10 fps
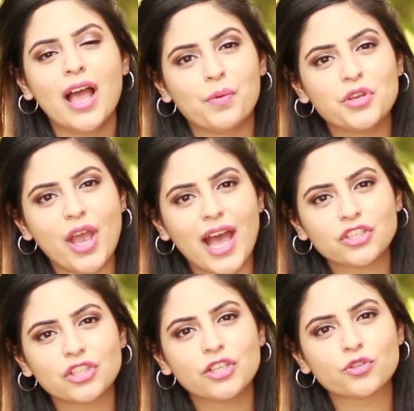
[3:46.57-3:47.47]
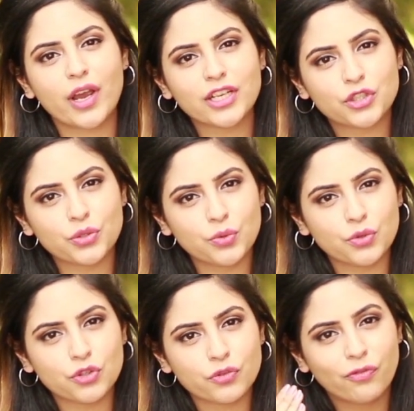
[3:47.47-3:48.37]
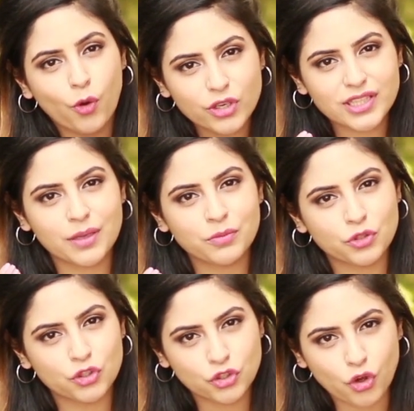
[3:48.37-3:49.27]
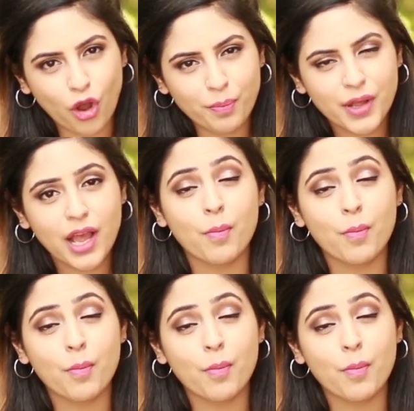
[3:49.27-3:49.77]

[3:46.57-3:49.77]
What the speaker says: when you actually try to force them to stop,